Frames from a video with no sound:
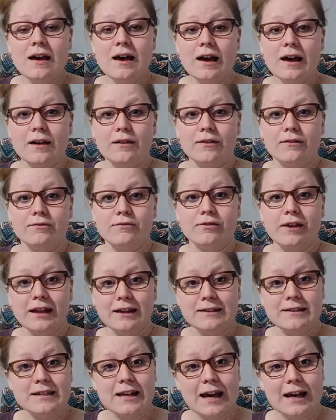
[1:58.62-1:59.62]
a
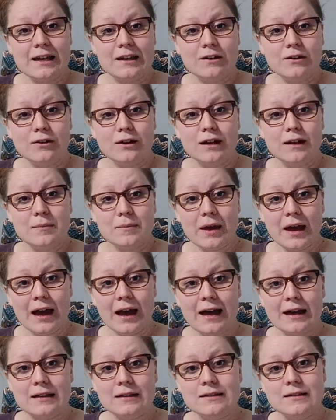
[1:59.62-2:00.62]
Venn diagram
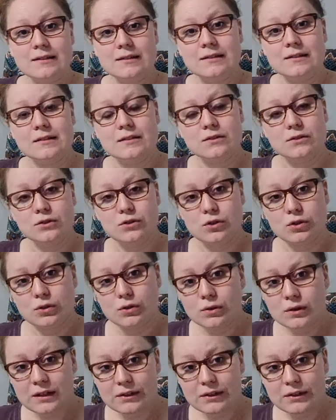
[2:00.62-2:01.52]
has two